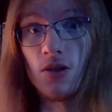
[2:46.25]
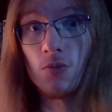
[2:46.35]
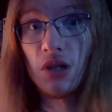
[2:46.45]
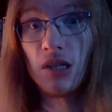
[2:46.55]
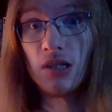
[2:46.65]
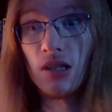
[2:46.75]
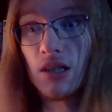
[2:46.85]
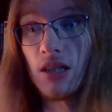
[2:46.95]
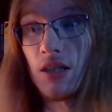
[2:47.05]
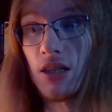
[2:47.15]
to because
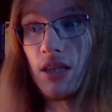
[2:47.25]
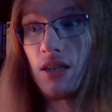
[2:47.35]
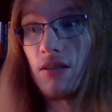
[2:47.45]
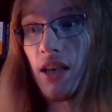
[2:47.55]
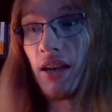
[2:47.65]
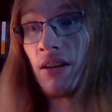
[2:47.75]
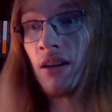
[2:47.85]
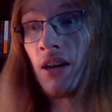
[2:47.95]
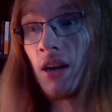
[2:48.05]
of this thing.